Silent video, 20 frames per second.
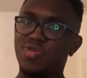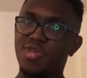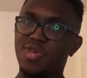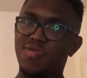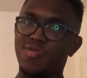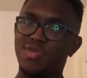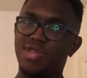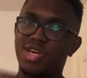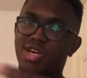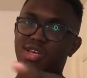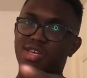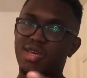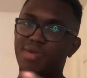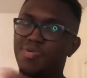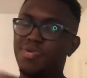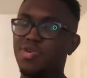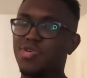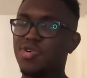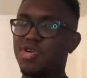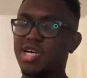and without
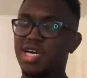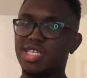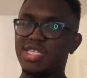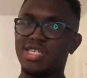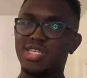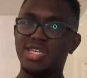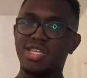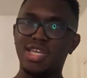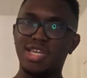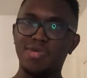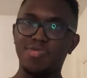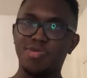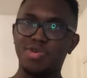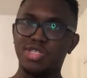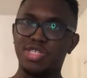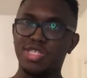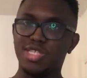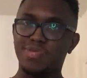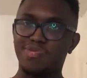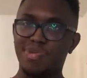keeping you guys in any more
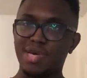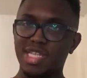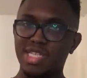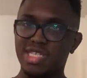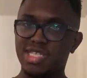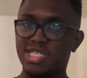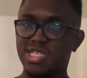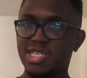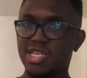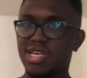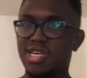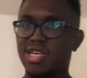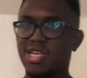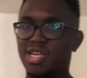suspense,